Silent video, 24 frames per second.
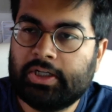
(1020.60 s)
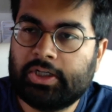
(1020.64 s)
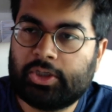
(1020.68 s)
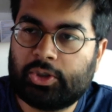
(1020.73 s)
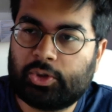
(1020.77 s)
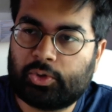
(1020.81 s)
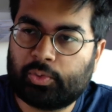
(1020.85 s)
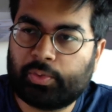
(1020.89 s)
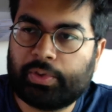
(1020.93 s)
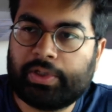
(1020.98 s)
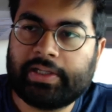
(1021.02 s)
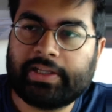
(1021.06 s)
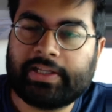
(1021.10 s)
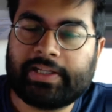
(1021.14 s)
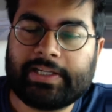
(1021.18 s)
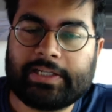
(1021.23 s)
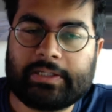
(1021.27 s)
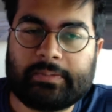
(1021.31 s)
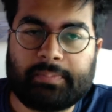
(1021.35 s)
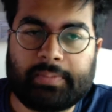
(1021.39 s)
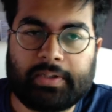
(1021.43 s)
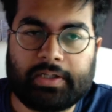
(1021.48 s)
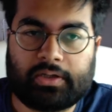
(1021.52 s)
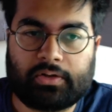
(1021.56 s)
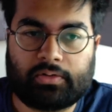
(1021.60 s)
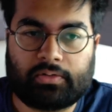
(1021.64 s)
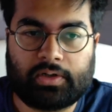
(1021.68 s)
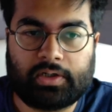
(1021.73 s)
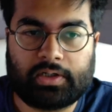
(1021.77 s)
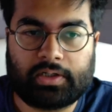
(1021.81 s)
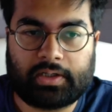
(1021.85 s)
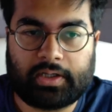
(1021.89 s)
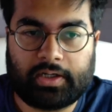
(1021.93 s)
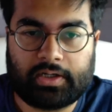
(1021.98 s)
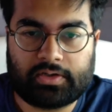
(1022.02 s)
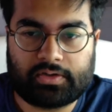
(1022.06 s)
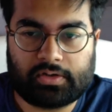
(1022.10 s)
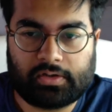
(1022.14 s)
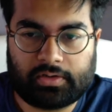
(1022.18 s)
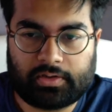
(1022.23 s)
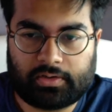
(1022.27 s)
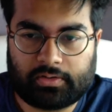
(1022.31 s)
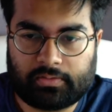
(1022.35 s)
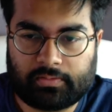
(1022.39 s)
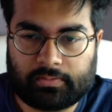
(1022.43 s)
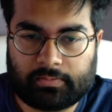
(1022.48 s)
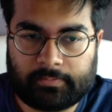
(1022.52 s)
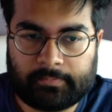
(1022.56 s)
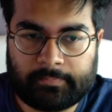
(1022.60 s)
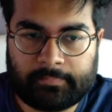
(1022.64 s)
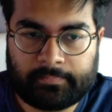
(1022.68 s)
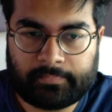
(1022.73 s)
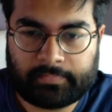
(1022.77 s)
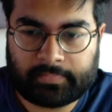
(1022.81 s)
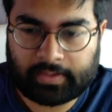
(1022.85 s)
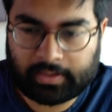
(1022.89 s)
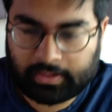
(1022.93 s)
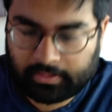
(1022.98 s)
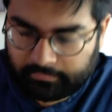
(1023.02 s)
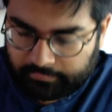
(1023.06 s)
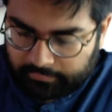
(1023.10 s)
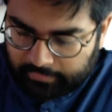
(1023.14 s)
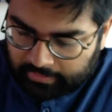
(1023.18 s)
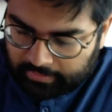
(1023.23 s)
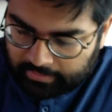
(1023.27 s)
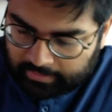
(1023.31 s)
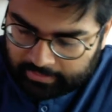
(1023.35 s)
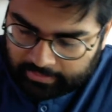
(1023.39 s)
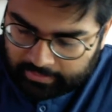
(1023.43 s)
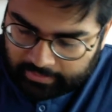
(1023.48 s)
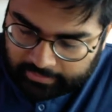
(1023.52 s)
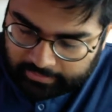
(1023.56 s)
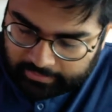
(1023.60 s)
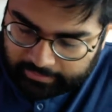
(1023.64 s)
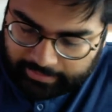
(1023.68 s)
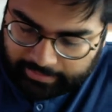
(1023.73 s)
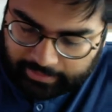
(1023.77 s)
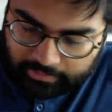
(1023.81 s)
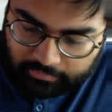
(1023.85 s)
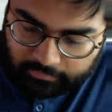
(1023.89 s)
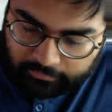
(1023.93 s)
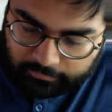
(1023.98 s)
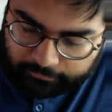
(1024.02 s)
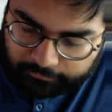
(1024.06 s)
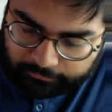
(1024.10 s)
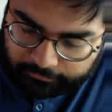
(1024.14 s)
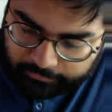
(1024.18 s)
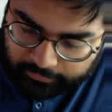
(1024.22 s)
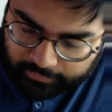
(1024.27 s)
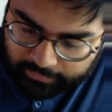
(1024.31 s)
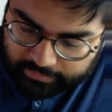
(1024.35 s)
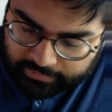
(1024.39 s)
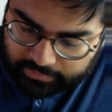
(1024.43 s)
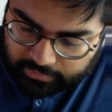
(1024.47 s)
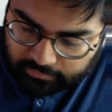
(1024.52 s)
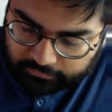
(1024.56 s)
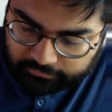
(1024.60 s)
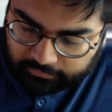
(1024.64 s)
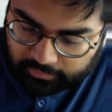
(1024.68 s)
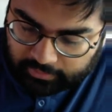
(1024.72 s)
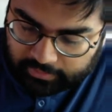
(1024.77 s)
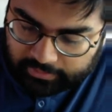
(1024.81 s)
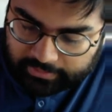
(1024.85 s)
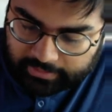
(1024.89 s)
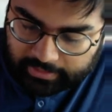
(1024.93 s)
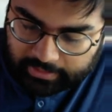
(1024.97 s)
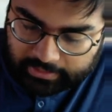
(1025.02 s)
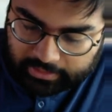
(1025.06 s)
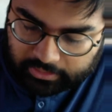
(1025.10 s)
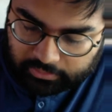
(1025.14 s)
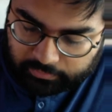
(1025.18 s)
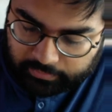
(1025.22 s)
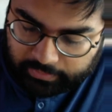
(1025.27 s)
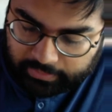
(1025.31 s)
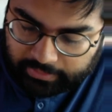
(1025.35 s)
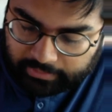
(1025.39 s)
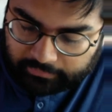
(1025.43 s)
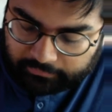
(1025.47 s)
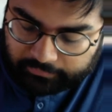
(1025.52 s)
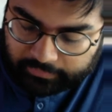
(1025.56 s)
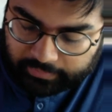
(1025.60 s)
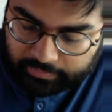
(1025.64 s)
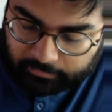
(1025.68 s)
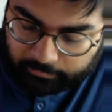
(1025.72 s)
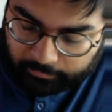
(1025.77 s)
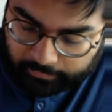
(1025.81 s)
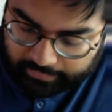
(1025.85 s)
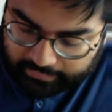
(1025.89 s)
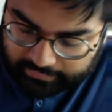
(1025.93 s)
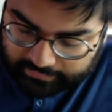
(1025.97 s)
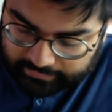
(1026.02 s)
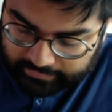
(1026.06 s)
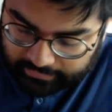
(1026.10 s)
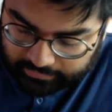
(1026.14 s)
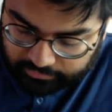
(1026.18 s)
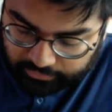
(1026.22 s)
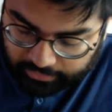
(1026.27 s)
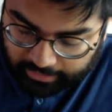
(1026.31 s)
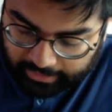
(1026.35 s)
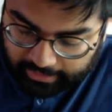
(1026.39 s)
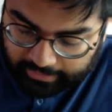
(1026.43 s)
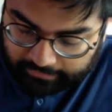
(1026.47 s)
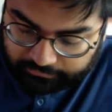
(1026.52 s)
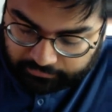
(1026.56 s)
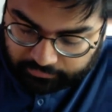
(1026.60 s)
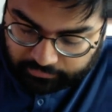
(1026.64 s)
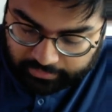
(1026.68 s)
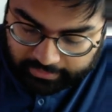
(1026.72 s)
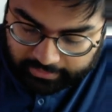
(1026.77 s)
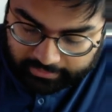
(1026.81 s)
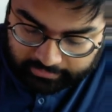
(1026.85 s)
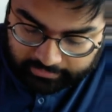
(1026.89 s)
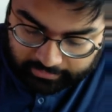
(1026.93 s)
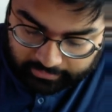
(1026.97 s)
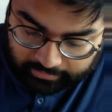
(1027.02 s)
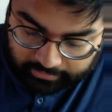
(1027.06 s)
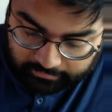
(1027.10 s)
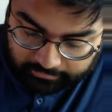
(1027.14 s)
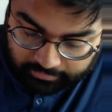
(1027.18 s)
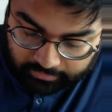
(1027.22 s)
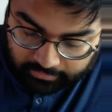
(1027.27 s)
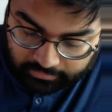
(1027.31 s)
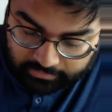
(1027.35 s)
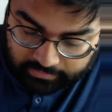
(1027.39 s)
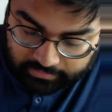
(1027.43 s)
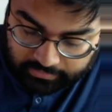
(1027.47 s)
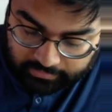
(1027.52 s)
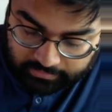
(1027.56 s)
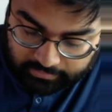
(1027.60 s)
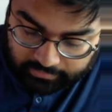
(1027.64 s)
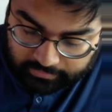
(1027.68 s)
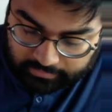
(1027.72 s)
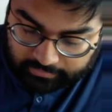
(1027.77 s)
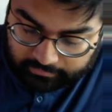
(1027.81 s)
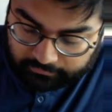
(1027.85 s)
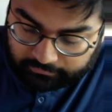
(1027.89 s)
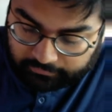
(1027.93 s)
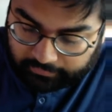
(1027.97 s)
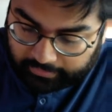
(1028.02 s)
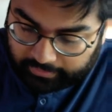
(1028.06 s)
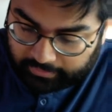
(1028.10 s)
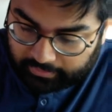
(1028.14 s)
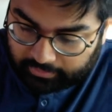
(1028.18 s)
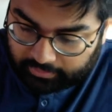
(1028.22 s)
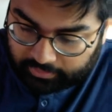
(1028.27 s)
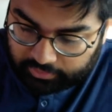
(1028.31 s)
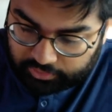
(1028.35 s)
doing these particular things on your own. Now, there, first of all, there are three different ways that you have to like think about finding a